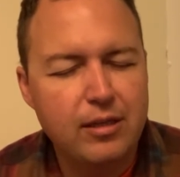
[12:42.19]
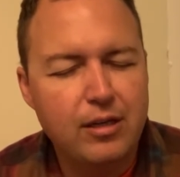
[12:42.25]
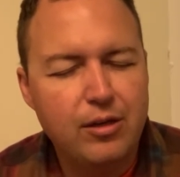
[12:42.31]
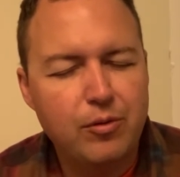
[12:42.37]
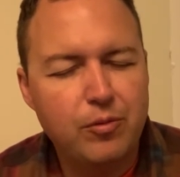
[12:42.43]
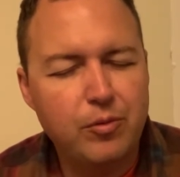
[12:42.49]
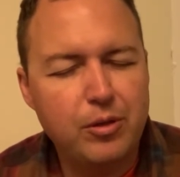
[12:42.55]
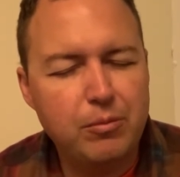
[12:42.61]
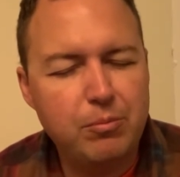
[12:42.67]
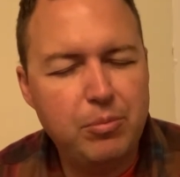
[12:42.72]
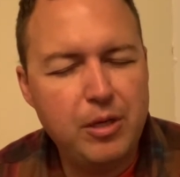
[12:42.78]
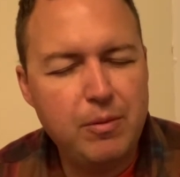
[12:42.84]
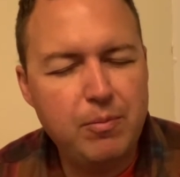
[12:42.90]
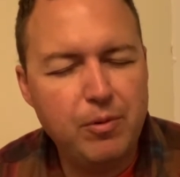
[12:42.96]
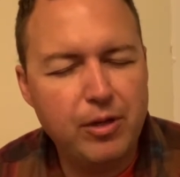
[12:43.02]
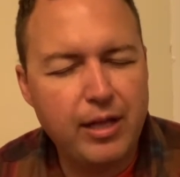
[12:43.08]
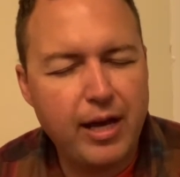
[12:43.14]
when
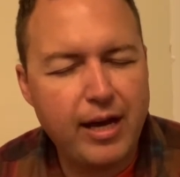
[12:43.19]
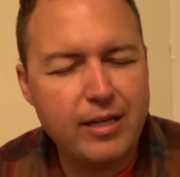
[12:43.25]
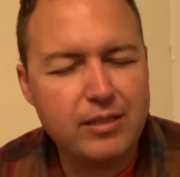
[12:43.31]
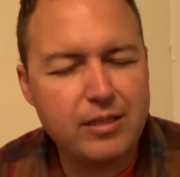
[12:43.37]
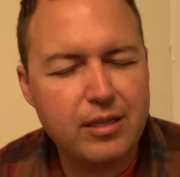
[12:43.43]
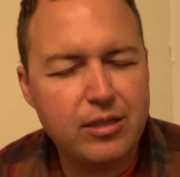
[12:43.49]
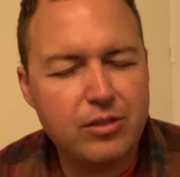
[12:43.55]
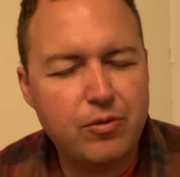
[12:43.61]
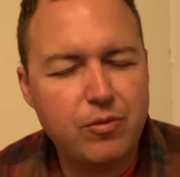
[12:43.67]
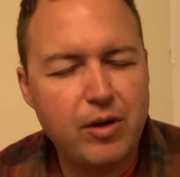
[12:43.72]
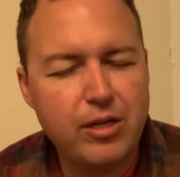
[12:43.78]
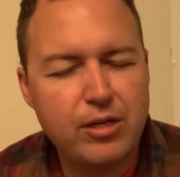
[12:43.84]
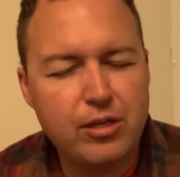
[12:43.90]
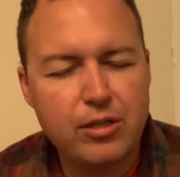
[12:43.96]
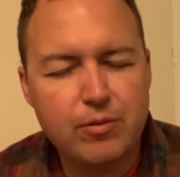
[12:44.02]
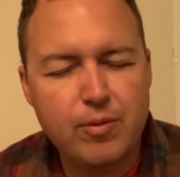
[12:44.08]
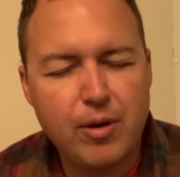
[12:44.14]
people ask us
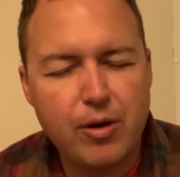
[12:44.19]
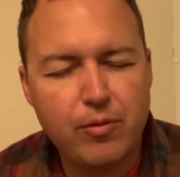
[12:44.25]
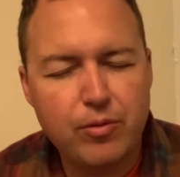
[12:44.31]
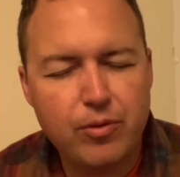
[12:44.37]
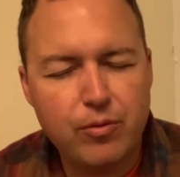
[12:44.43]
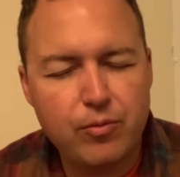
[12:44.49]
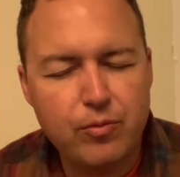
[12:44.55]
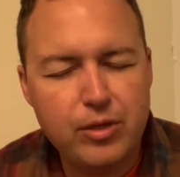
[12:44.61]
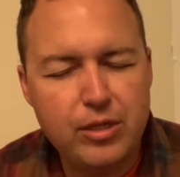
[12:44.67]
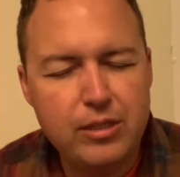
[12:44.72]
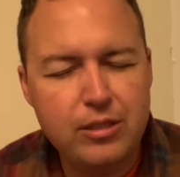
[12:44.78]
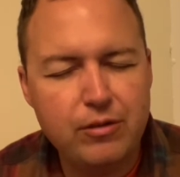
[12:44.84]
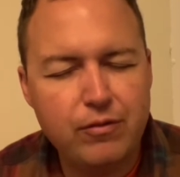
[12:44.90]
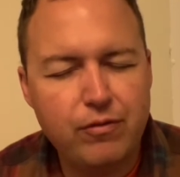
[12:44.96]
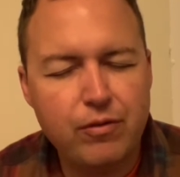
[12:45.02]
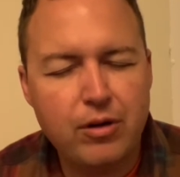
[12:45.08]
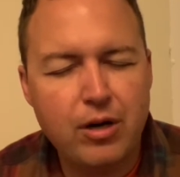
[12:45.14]
questions about the reason
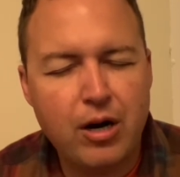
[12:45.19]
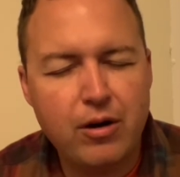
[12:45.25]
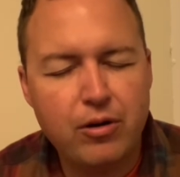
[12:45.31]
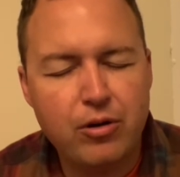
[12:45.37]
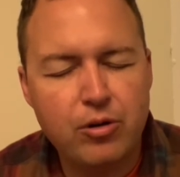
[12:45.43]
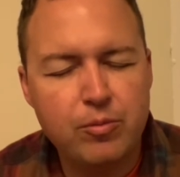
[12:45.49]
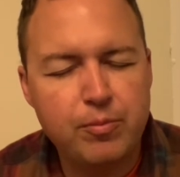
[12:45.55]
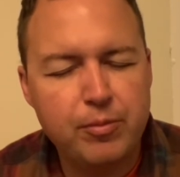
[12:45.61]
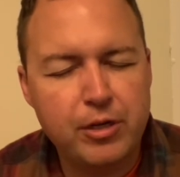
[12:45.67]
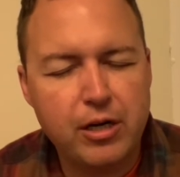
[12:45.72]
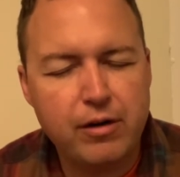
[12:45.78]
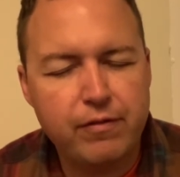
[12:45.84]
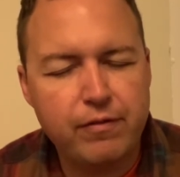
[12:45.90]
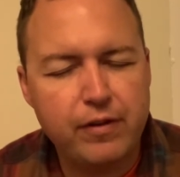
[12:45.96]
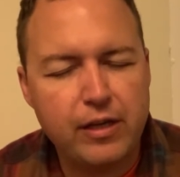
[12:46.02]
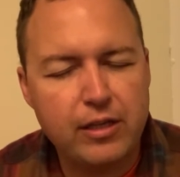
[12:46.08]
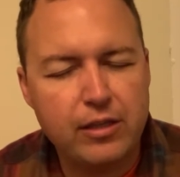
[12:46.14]
for our hope and our
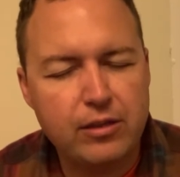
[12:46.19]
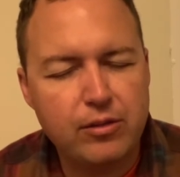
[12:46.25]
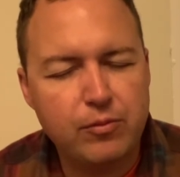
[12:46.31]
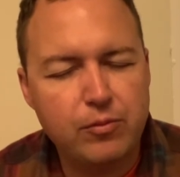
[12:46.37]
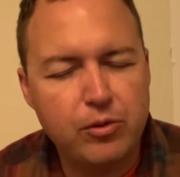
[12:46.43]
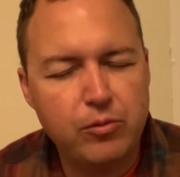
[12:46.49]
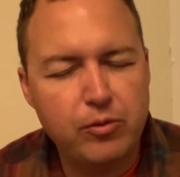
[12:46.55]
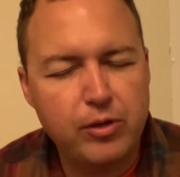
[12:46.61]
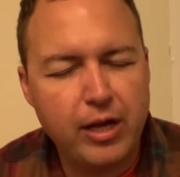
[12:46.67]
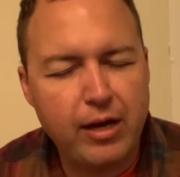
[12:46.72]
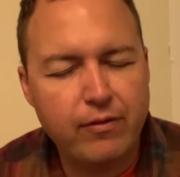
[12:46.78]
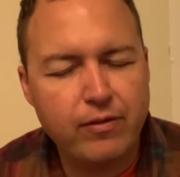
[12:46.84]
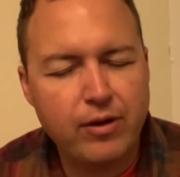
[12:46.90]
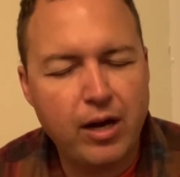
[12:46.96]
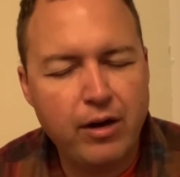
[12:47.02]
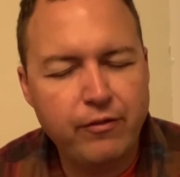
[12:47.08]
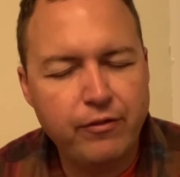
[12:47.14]
faith, that we would have
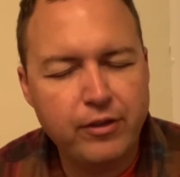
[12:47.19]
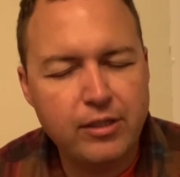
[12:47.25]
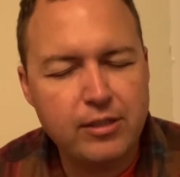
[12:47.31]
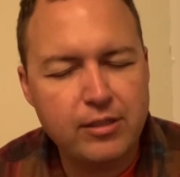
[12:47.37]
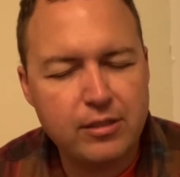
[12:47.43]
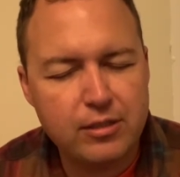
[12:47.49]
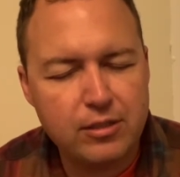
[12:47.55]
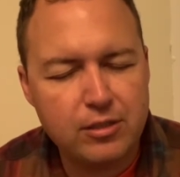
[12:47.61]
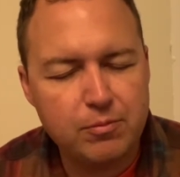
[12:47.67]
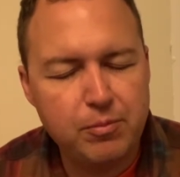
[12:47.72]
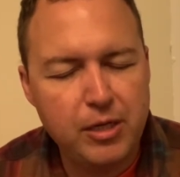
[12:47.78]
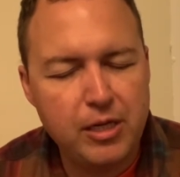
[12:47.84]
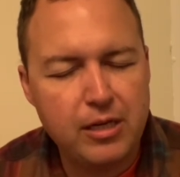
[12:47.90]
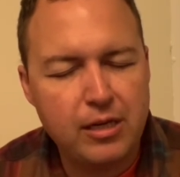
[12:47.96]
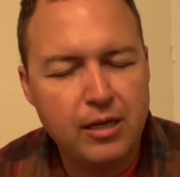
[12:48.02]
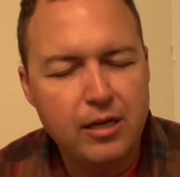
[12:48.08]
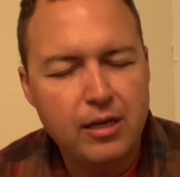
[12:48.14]
confidence to
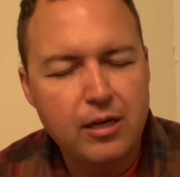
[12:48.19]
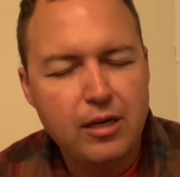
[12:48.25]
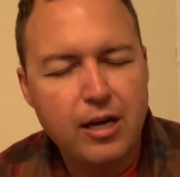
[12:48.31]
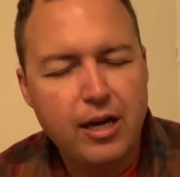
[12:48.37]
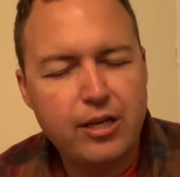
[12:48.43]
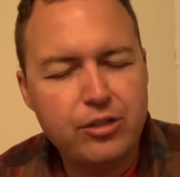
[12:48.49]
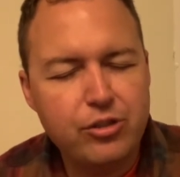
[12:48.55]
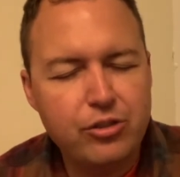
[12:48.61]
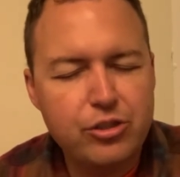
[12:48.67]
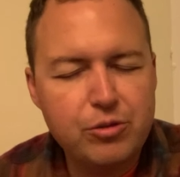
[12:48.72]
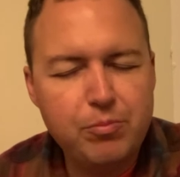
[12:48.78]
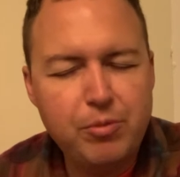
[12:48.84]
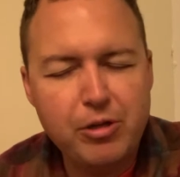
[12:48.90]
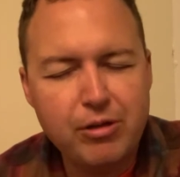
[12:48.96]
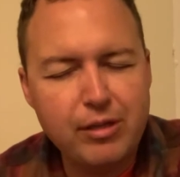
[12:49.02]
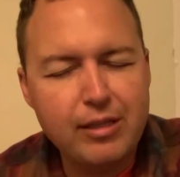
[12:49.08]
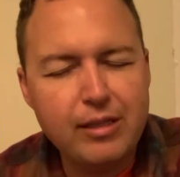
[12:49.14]
speak as your
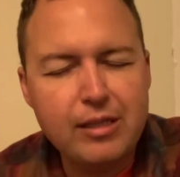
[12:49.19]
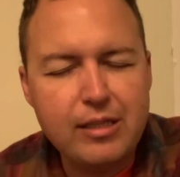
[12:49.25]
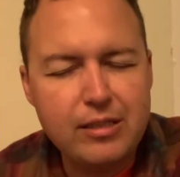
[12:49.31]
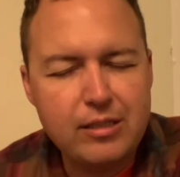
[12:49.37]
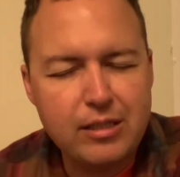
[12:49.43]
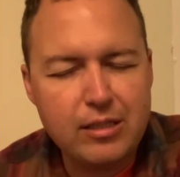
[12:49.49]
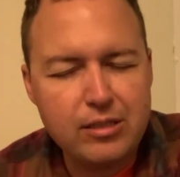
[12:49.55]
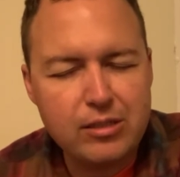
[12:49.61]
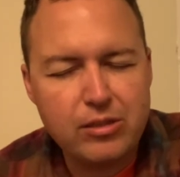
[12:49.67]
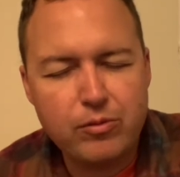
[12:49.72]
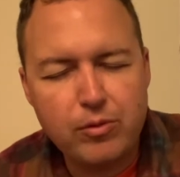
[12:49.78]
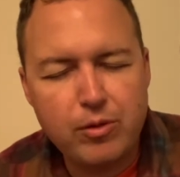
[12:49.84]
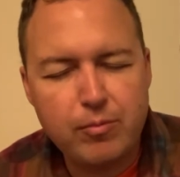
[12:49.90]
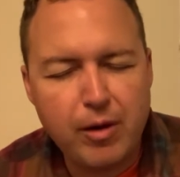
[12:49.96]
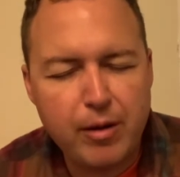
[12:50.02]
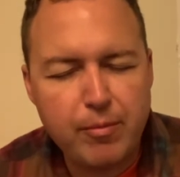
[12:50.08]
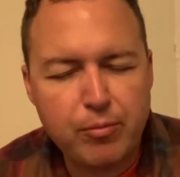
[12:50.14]
Spirit leads us, that we
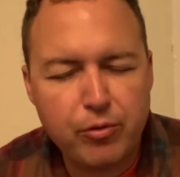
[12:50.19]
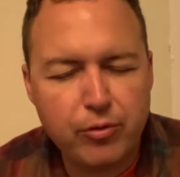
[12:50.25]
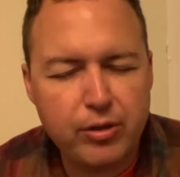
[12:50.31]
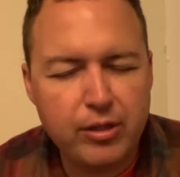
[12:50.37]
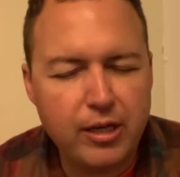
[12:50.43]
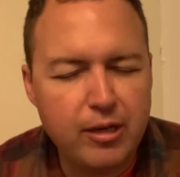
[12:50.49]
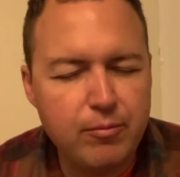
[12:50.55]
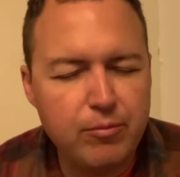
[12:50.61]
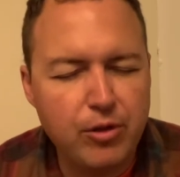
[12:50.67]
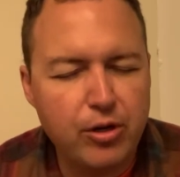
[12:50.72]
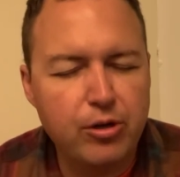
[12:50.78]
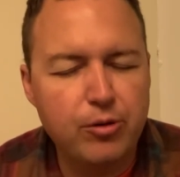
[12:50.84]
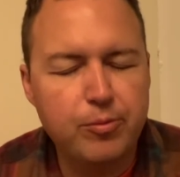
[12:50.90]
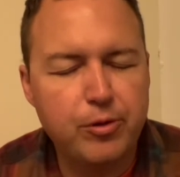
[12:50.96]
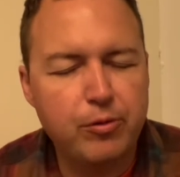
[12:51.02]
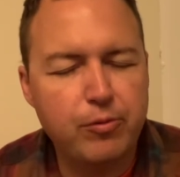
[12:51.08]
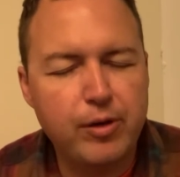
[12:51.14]
might proclaim the hope
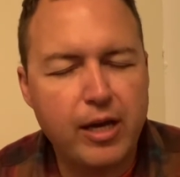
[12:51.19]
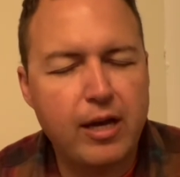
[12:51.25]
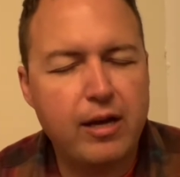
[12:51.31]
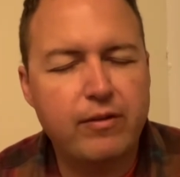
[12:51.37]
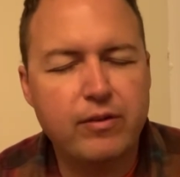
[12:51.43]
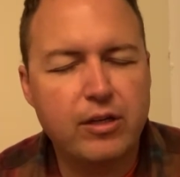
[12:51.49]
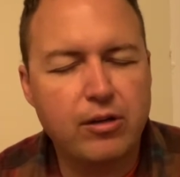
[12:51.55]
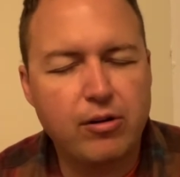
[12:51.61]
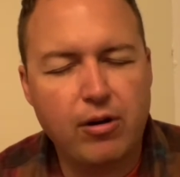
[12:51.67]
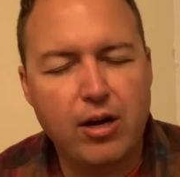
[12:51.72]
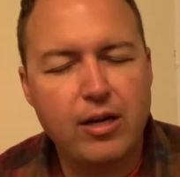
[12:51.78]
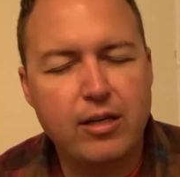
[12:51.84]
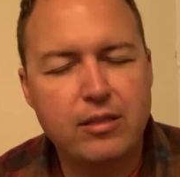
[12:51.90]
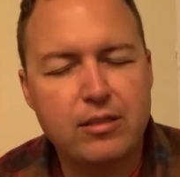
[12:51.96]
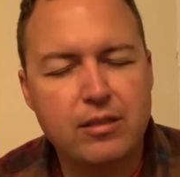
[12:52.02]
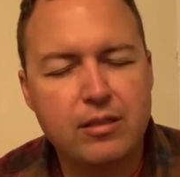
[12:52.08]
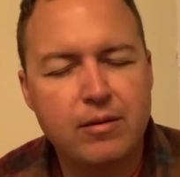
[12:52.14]
that we have in
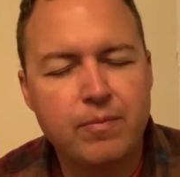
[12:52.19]
Christ.